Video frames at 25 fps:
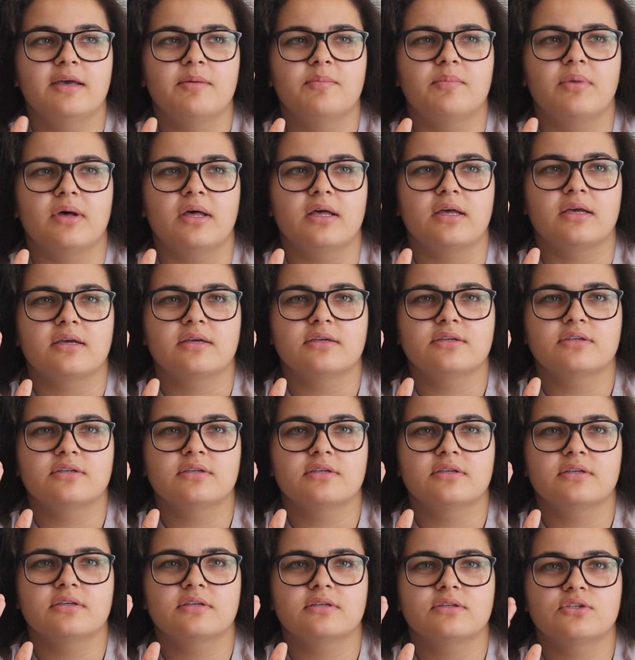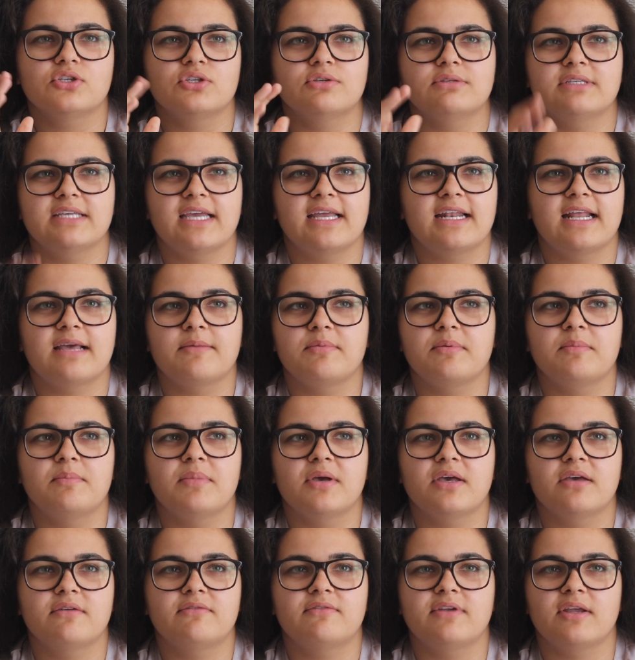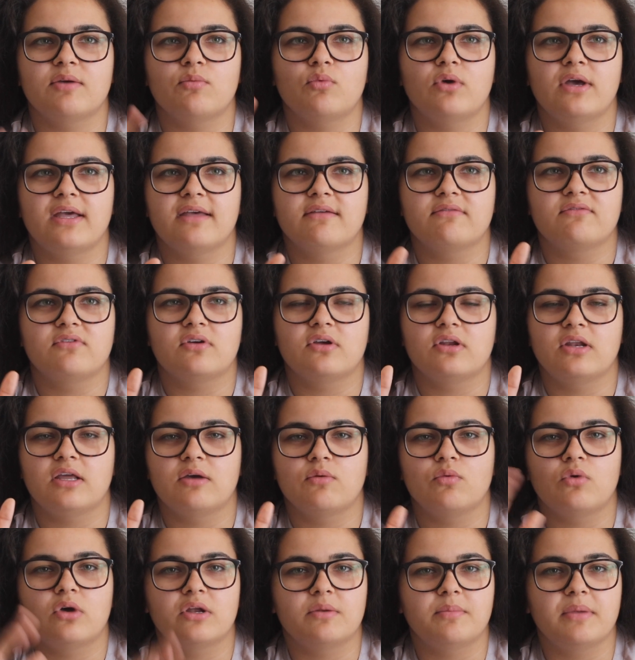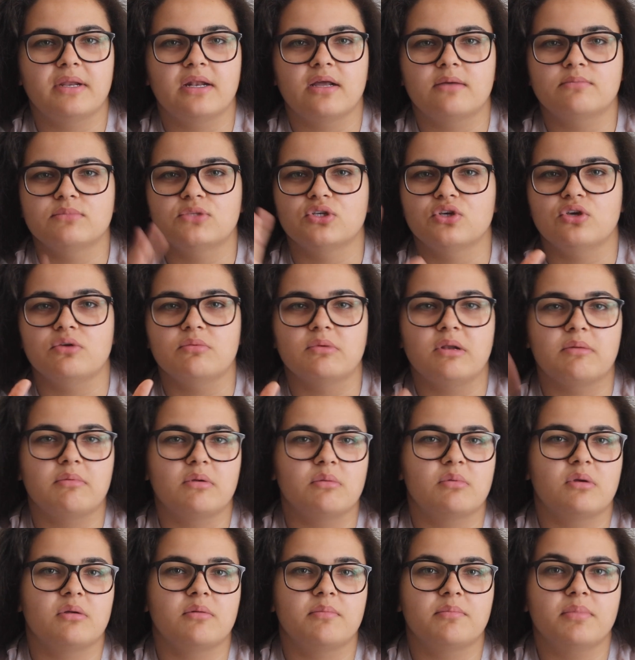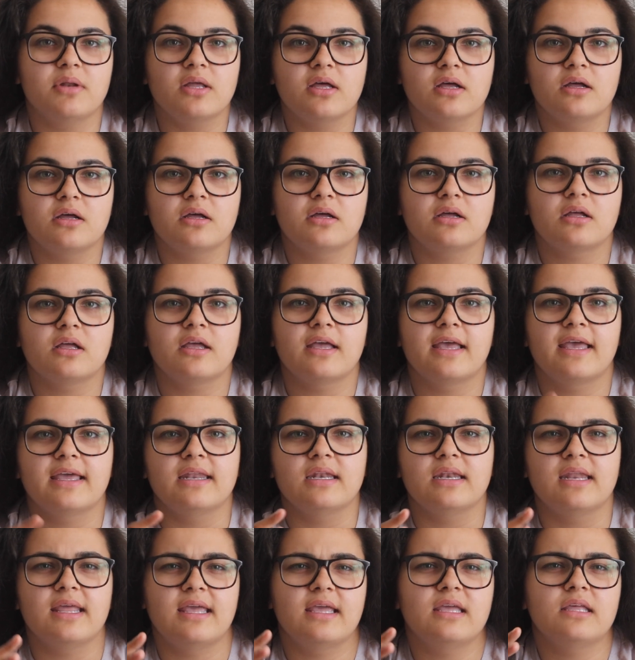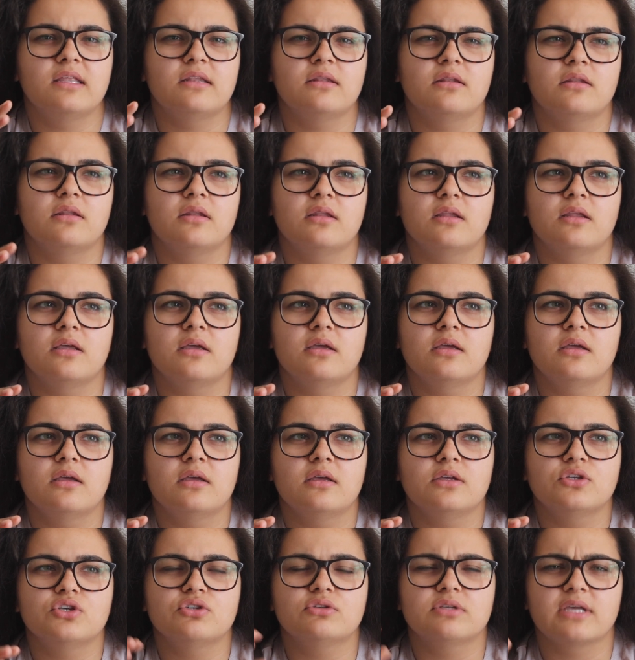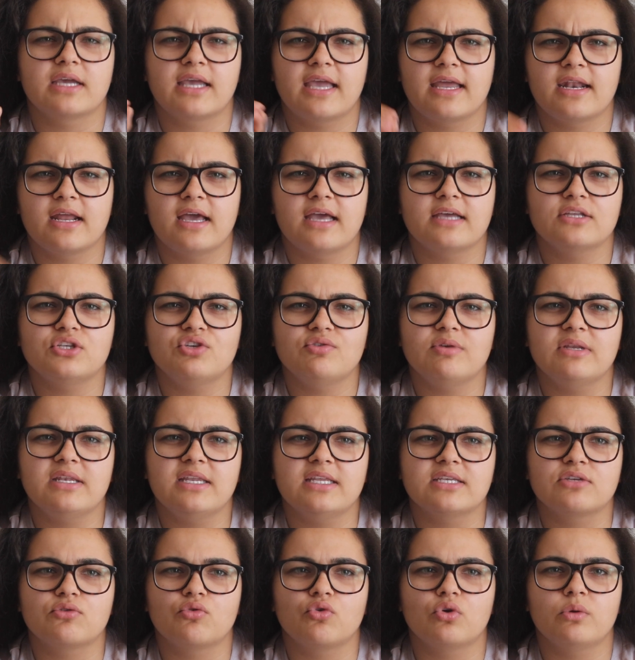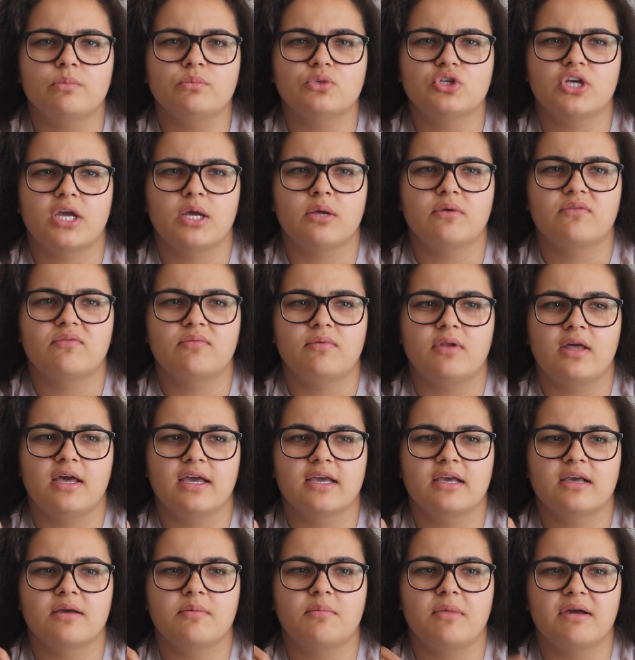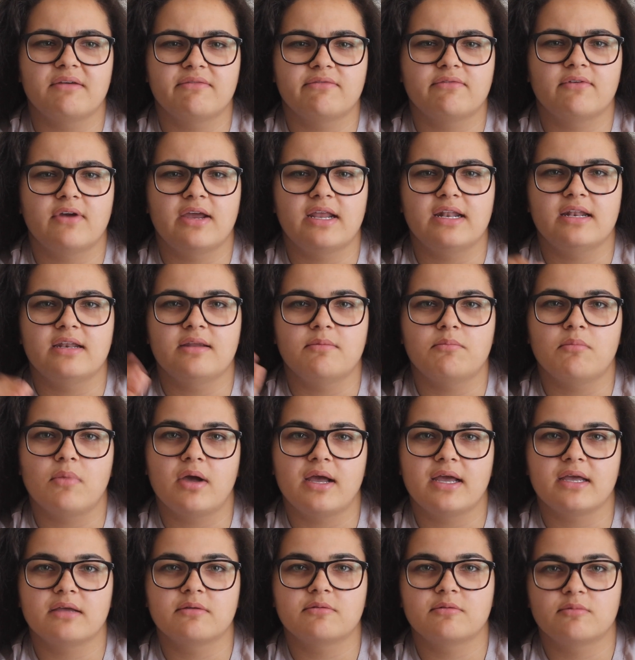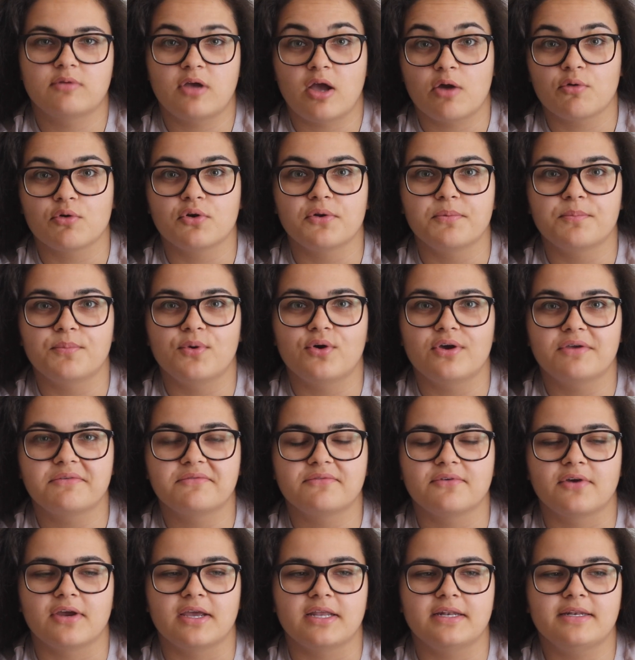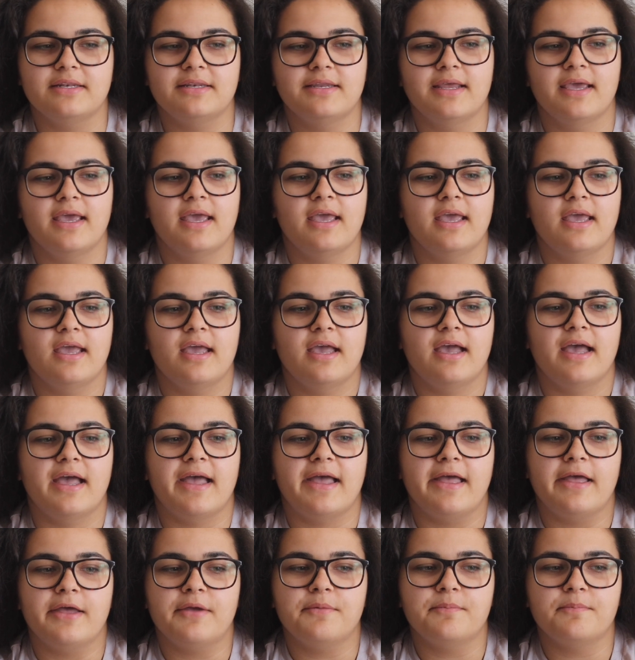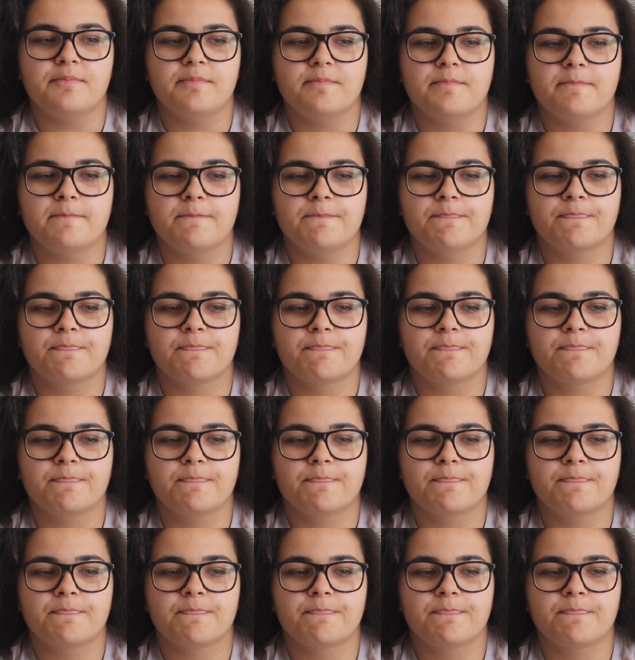but she was saying happy birthday and whatever, like what I'd been up to, blah blah blah blah, and then she was like, can I add you in this group chat with like my friend and my current boyfriend? So